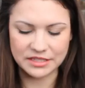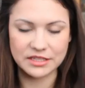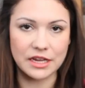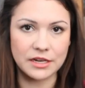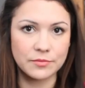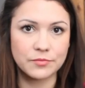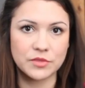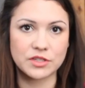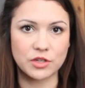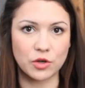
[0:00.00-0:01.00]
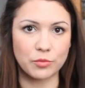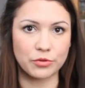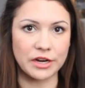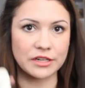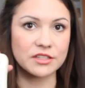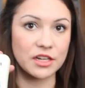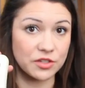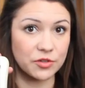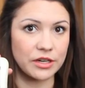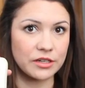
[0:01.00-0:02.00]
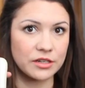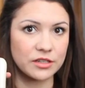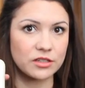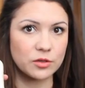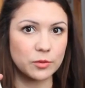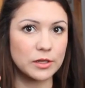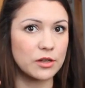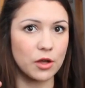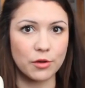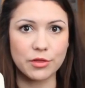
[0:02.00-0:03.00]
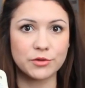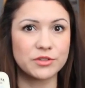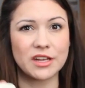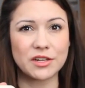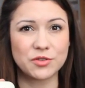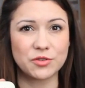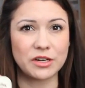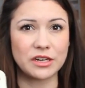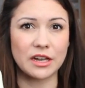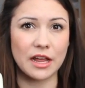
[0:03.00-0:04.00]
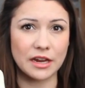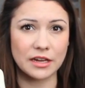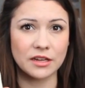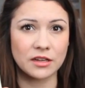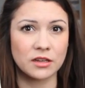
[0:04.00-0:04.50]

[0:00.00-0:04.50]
skin, so bring sunscreen. You will go through sunscreen like